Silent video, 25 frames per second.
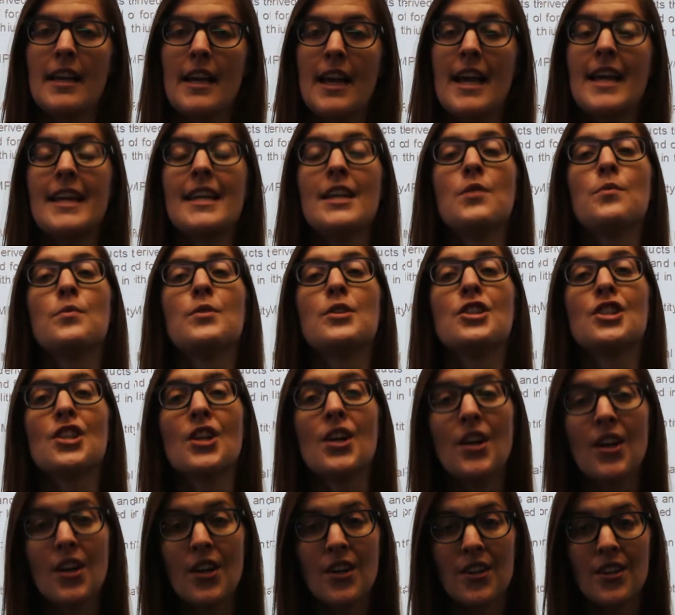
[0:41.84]
and in
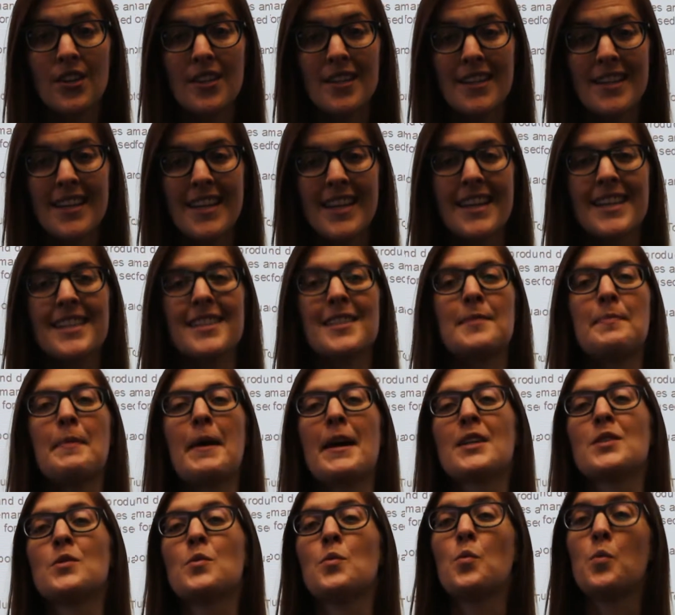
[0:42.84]
return
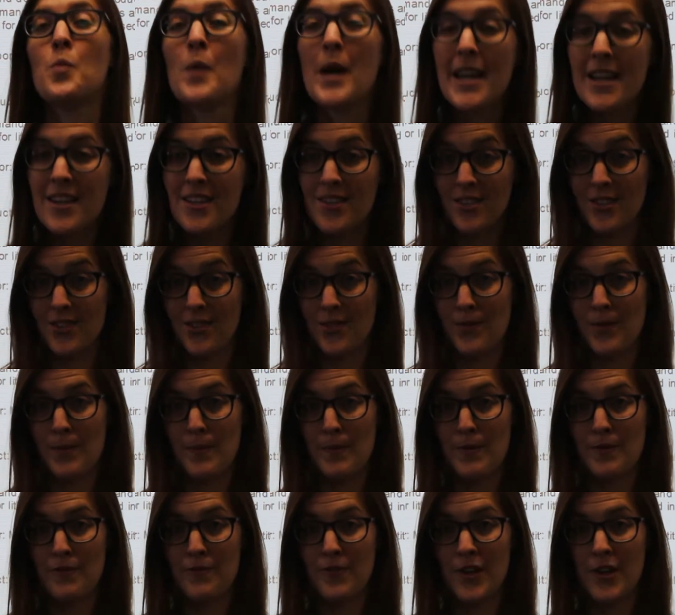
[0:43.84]
expect wages
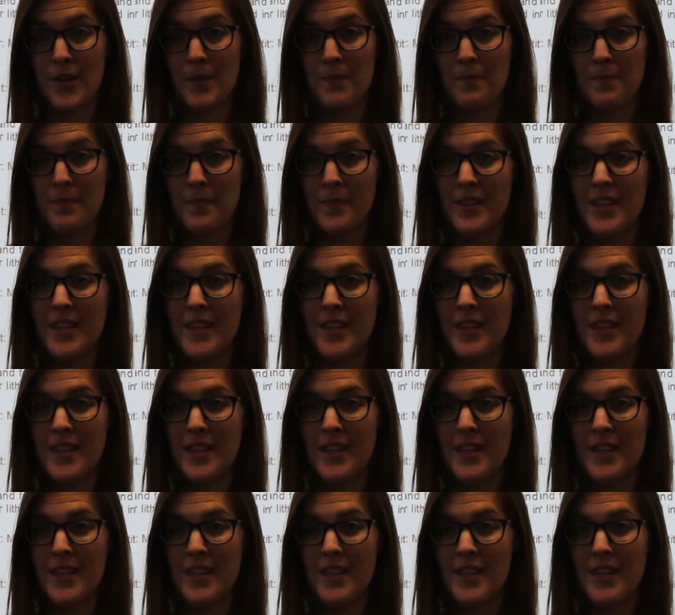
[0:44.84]
from the firm.